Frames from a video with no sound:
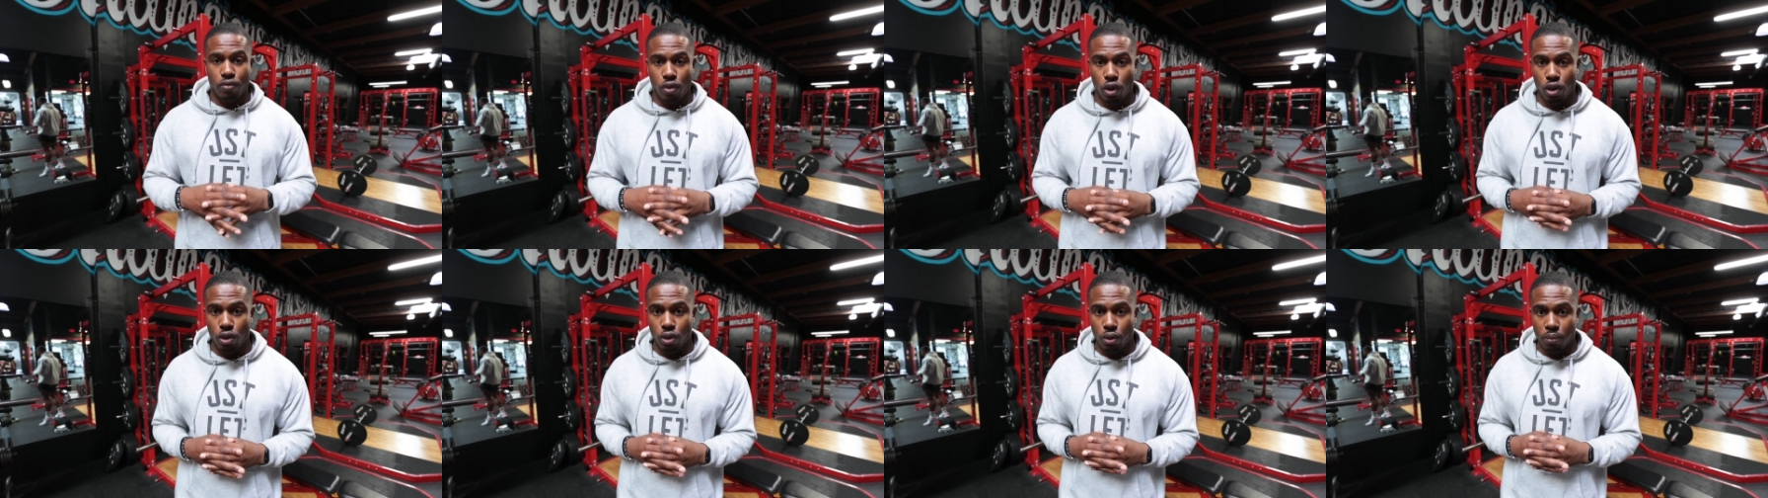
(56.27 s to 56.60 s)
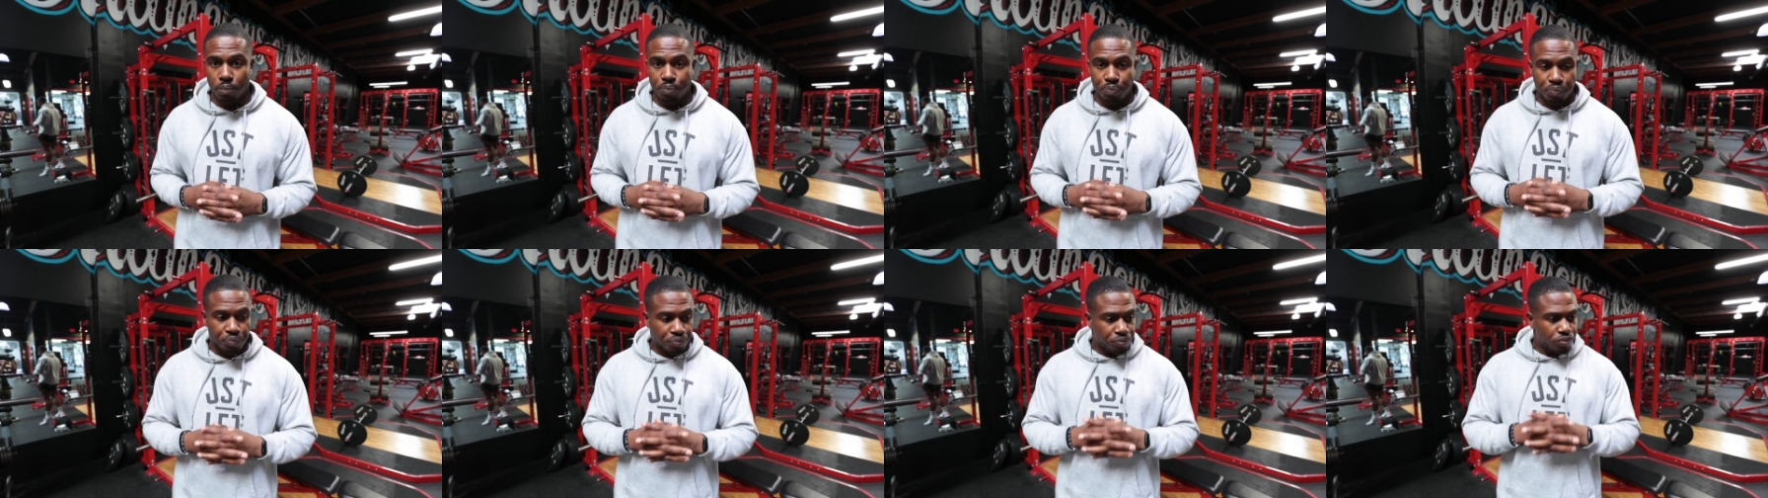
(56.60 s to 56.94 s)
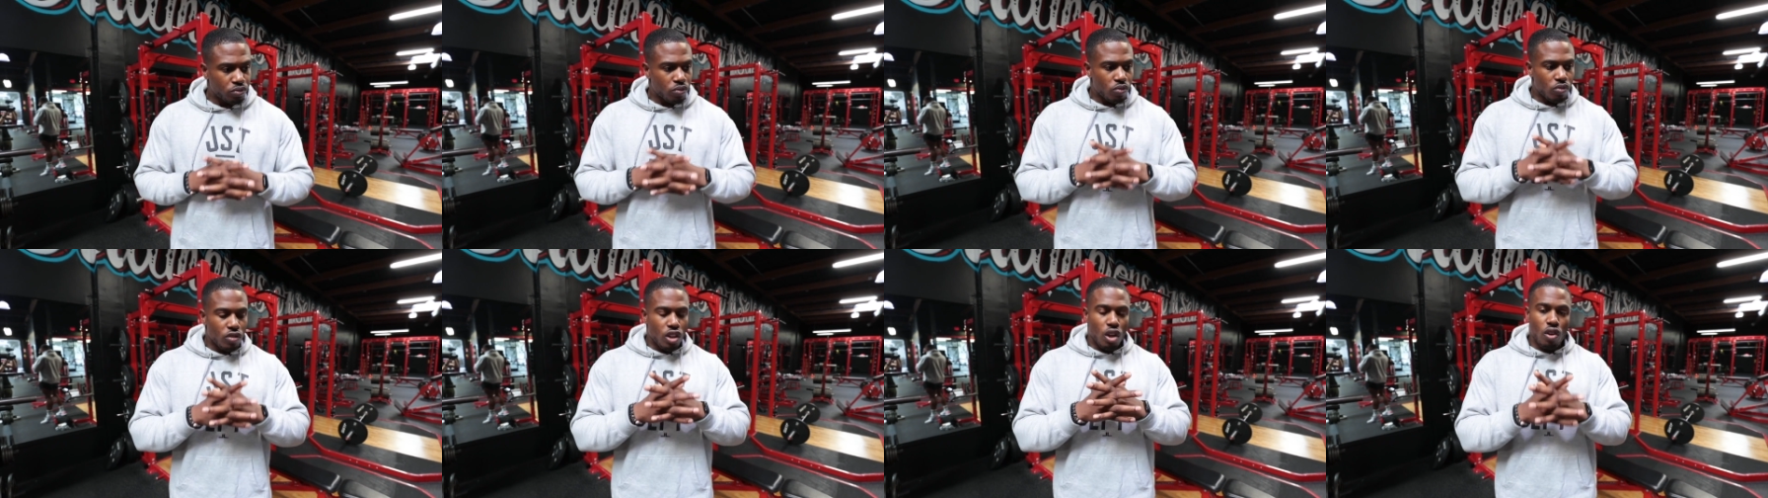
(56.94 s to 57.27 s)
volume?
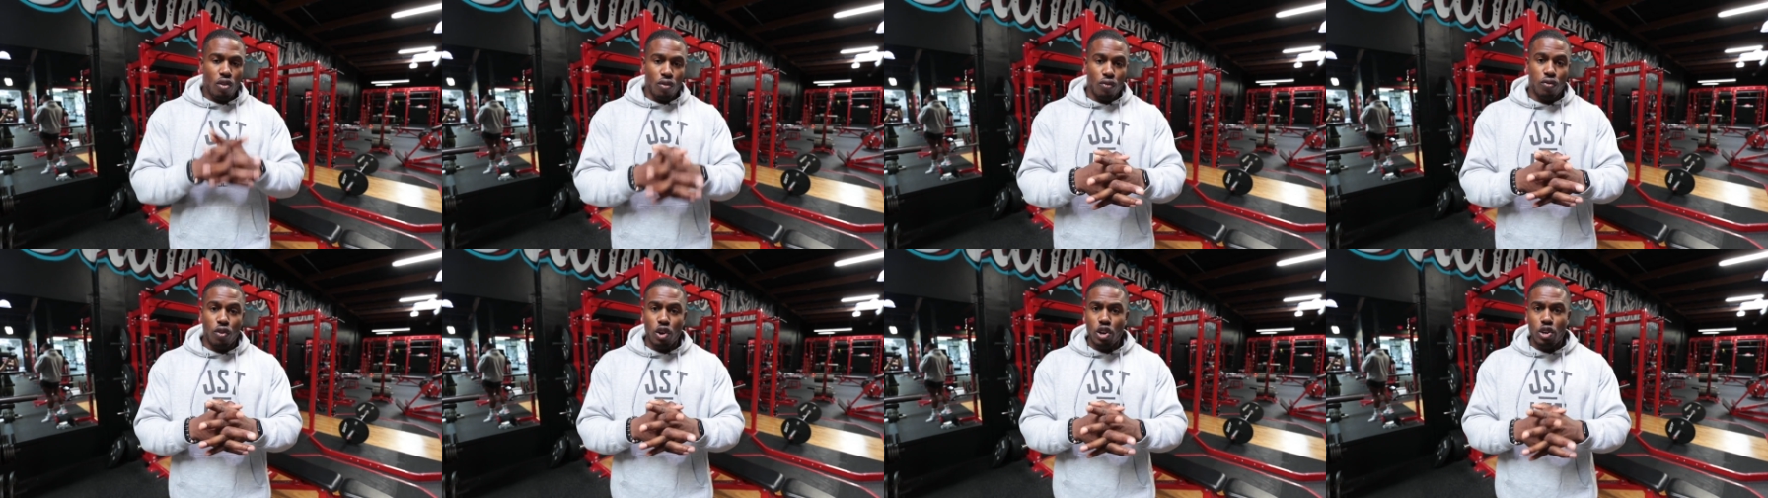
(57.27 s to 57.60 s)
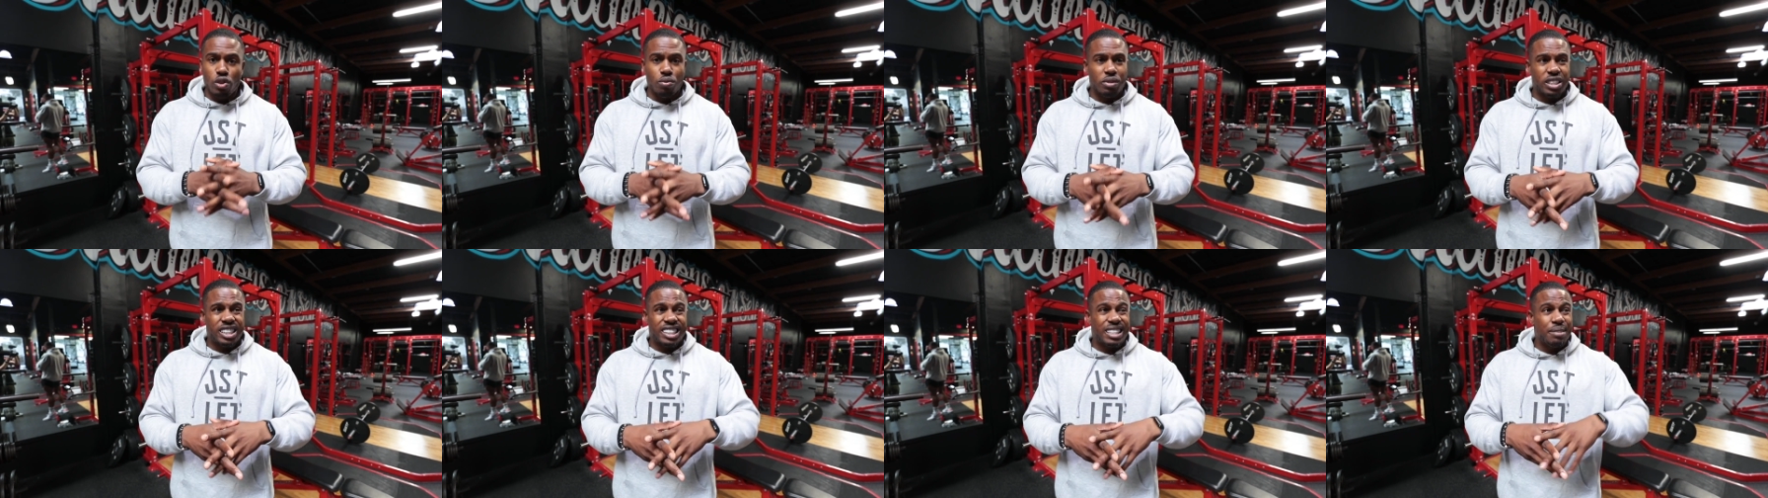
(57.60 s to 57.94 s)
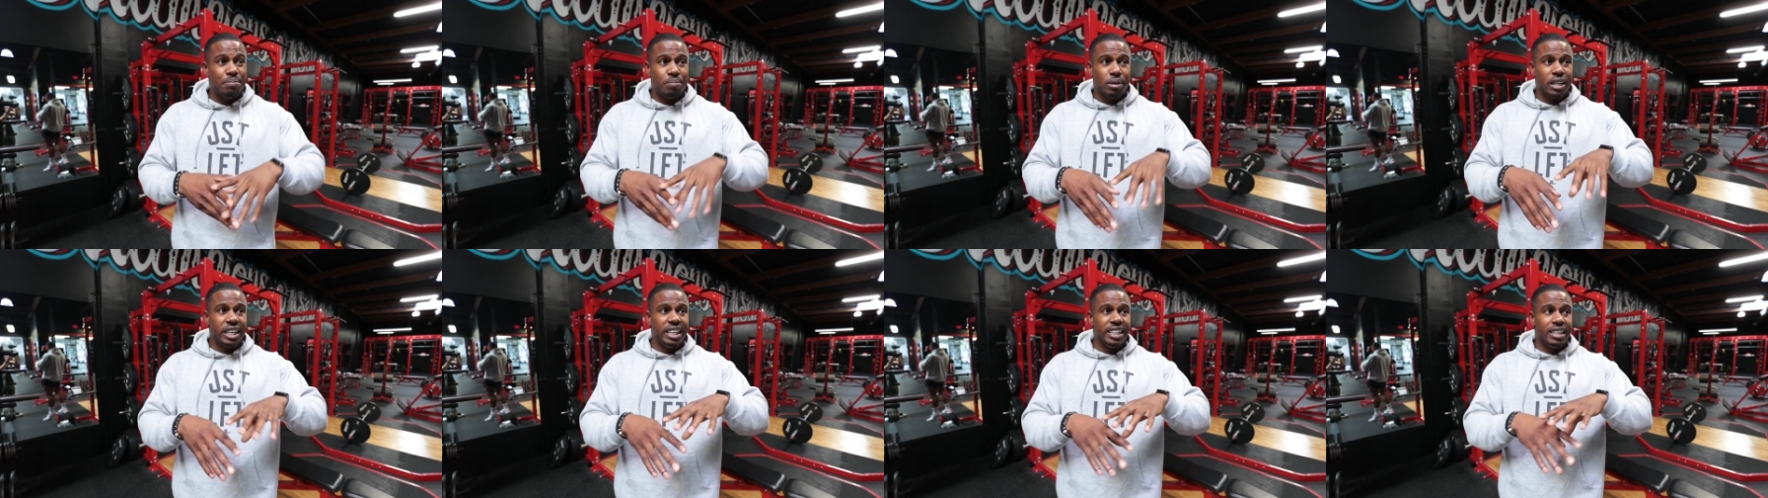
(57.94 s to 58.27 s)
Volume is
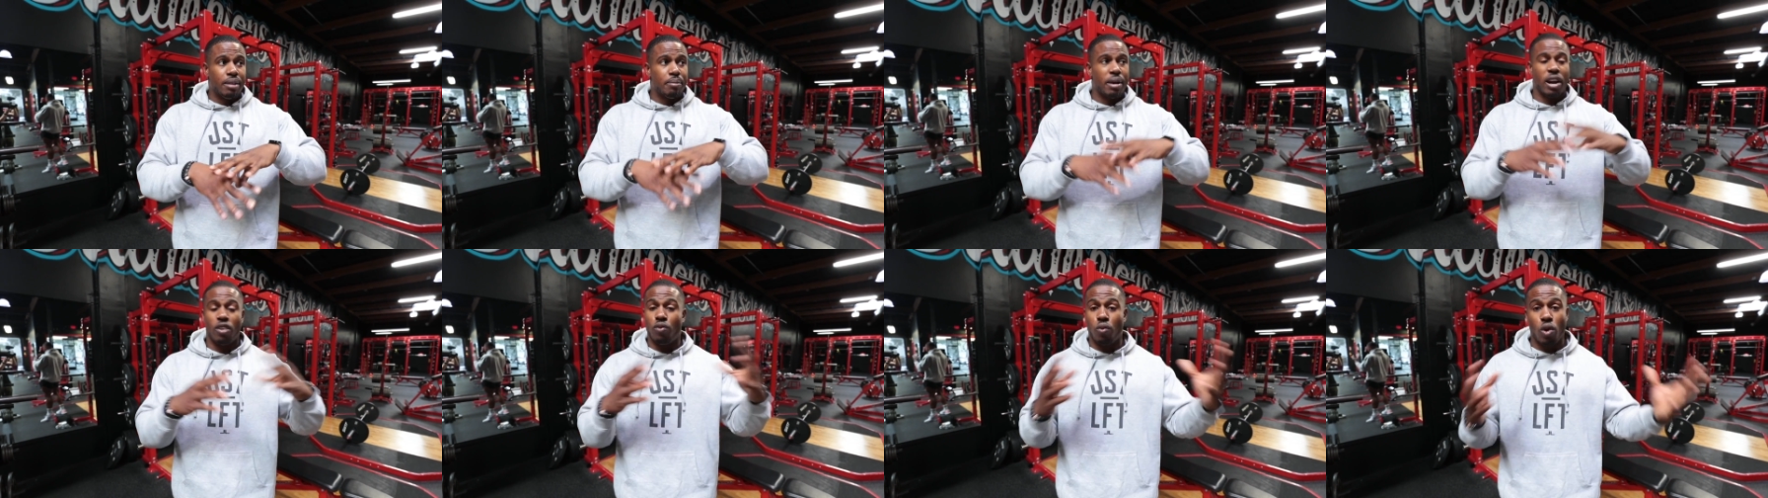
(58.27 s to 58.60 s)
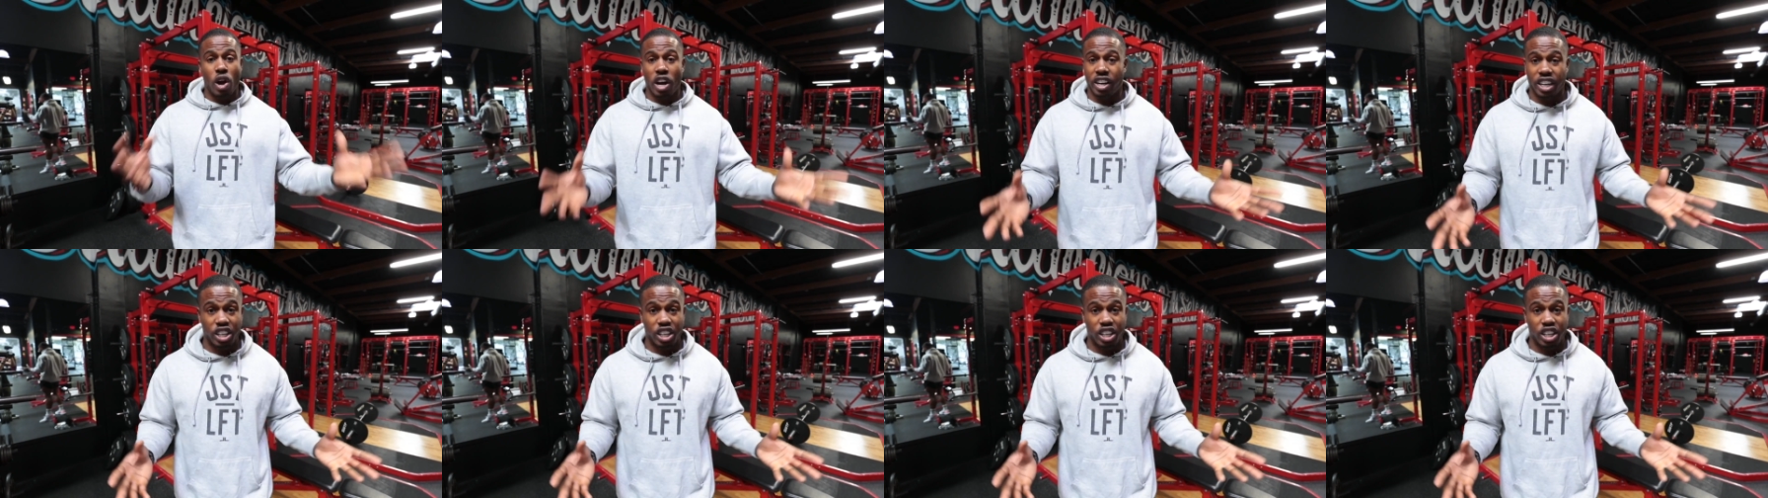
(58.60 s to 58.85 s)
simply the amount of work